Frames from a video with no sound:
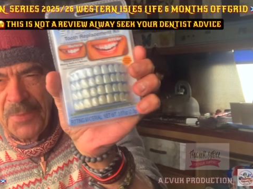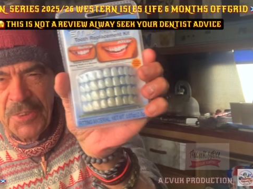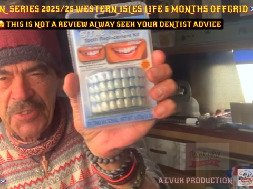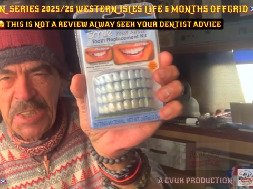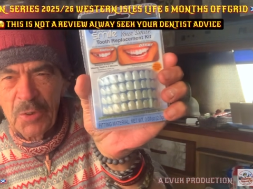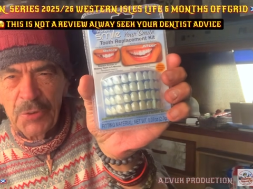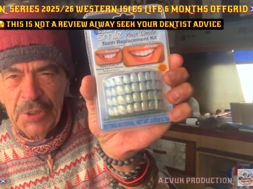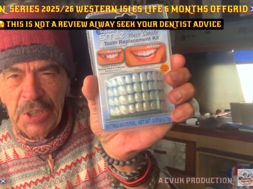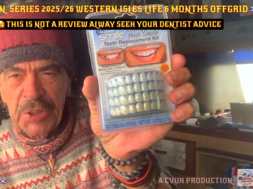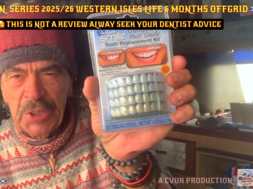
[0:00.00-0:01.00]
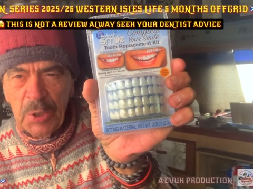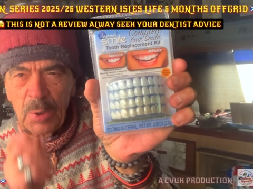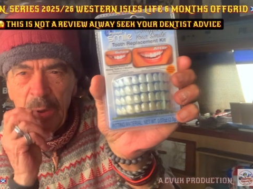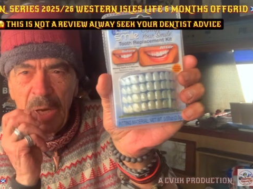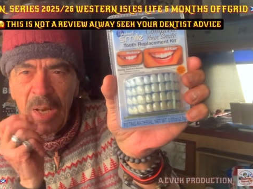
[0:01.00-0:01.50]
single teeth that
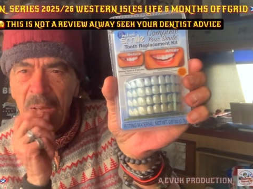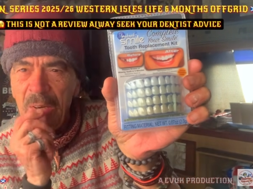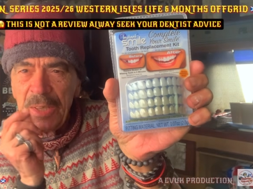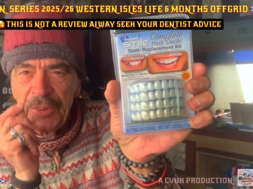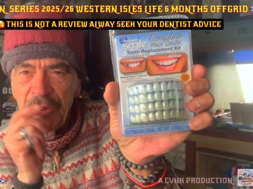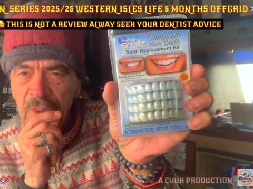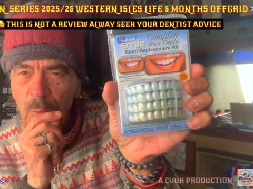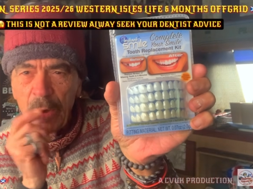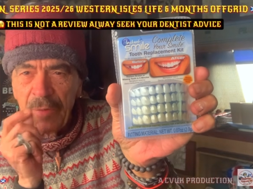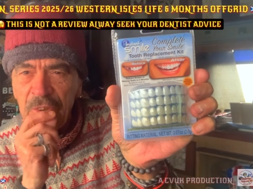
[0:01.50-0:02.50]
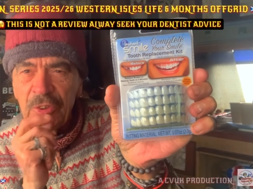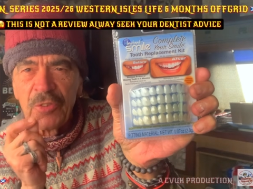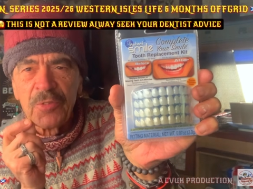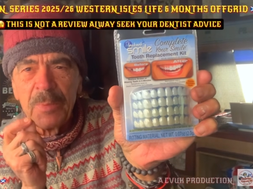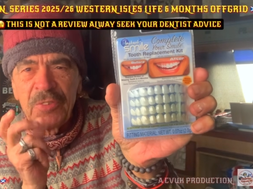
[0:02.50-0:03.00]
you align to whatever
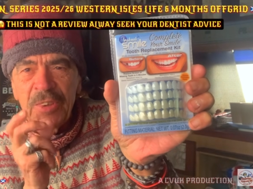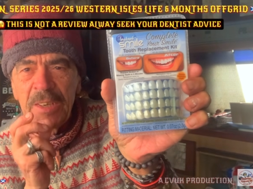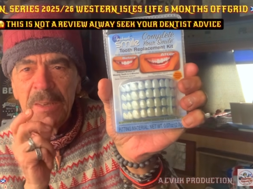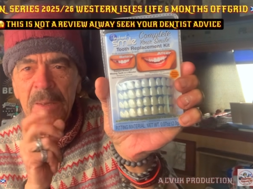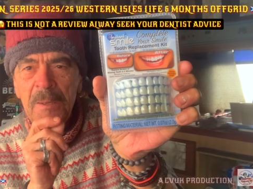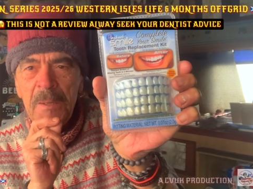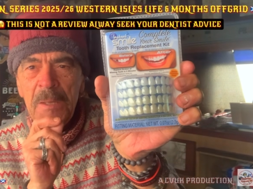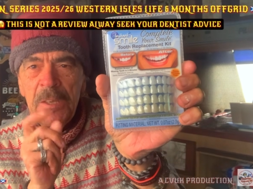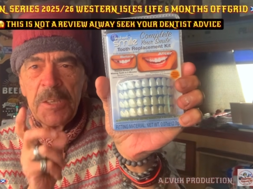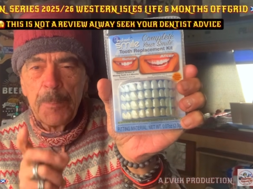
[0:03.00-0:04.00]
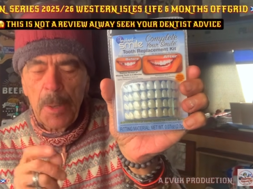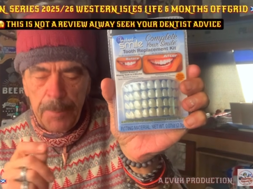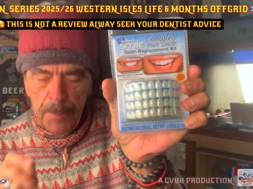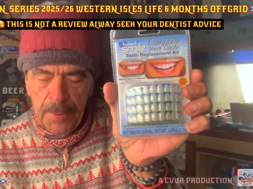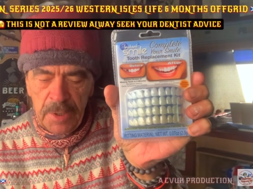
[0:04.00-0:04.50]
tooth's missing. You pop
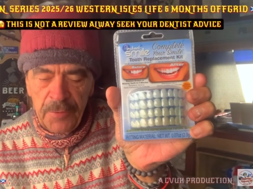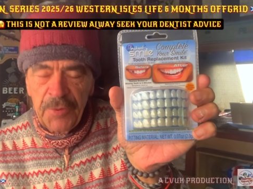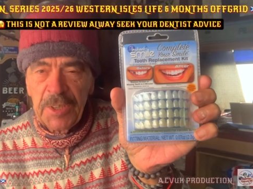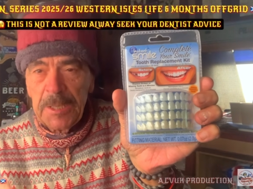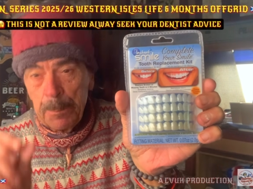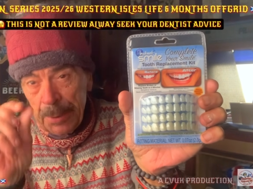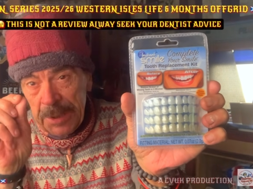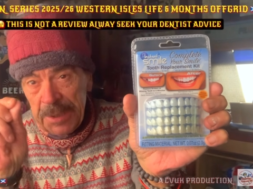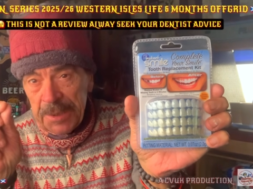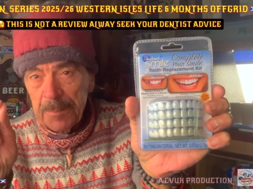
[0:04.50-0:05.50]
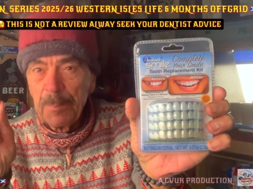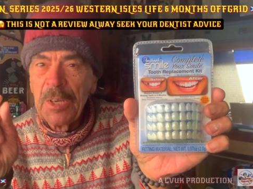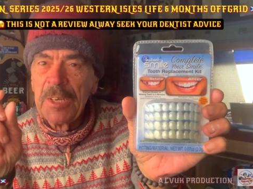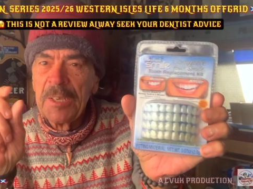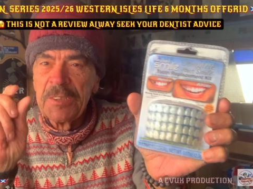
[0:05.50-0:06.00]
a bit of the bead
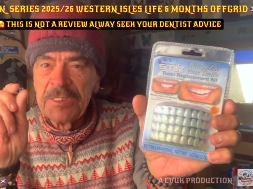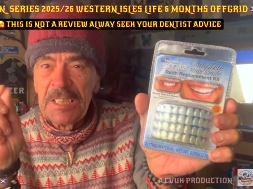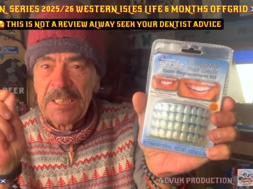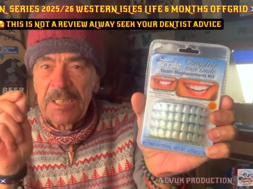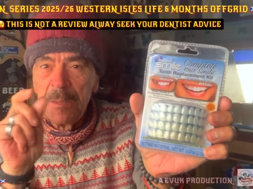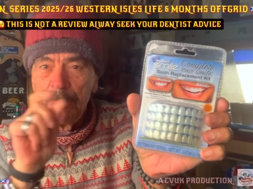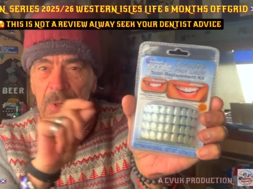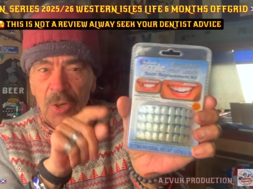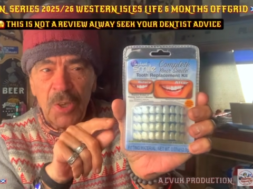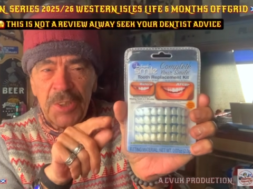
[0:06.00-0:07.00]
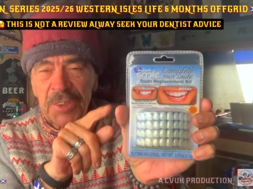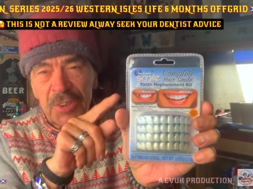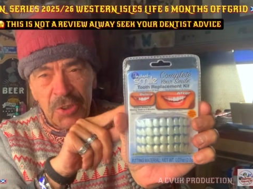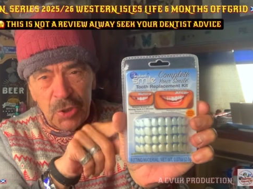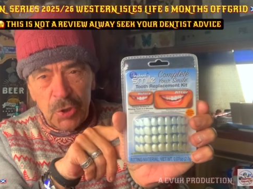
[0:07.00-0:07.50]
silicone behind
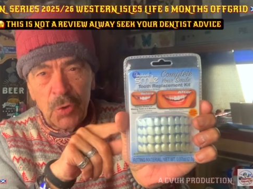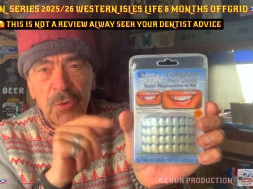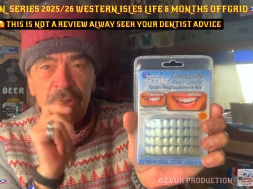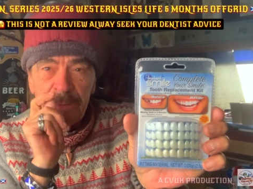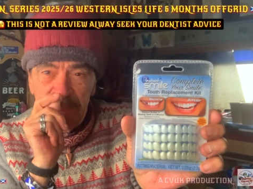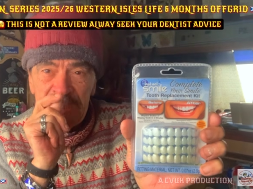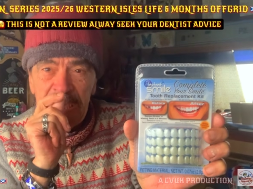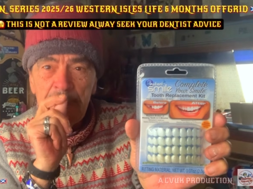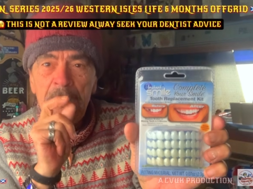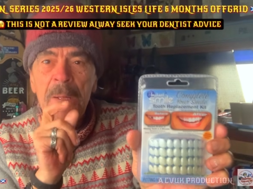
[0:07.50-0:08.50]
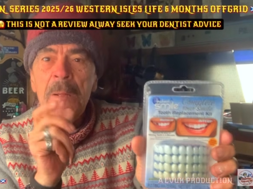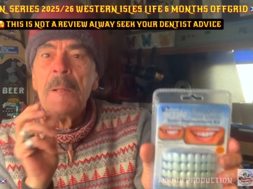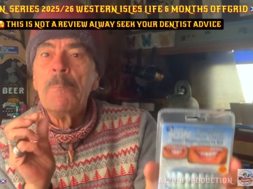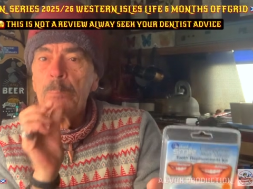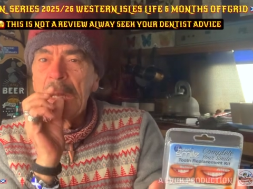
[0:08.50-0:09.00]
the tooth that's missing,
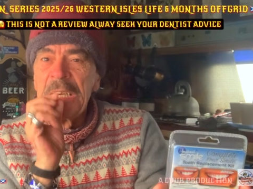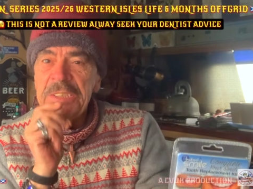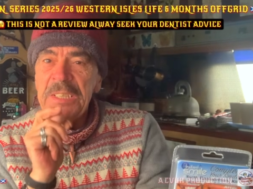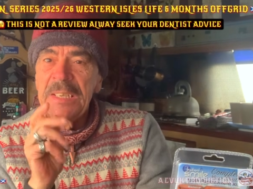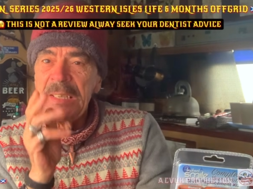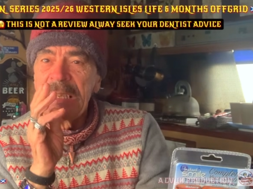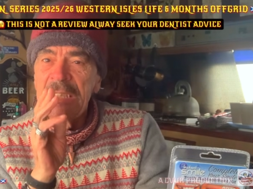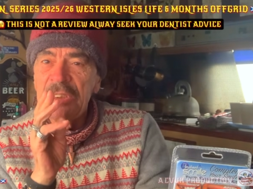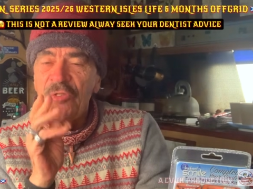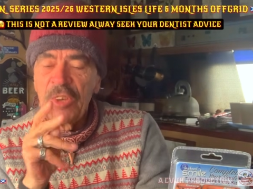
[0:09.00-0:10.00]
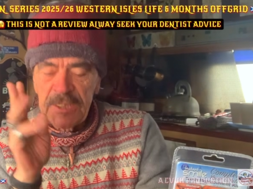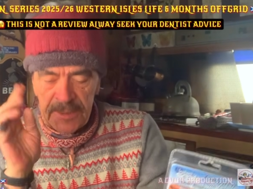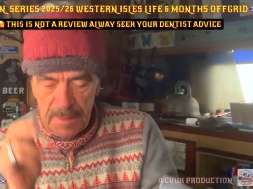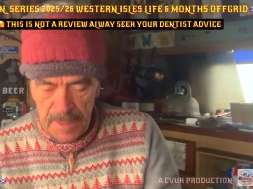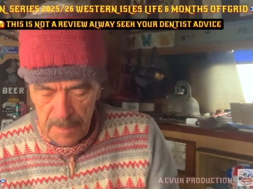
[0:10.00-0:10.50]
place it in, get it to fit,
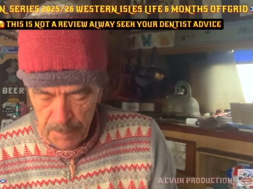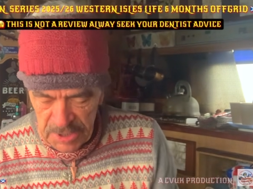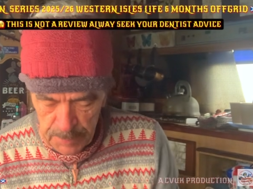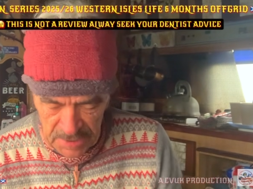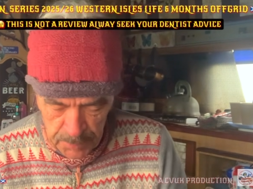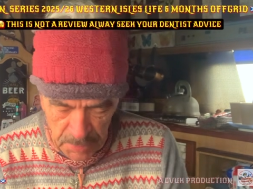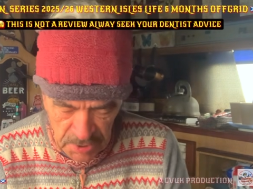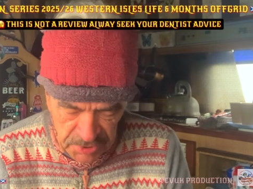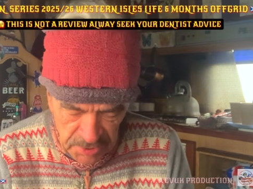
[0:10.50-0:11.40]
and bish bash bosh,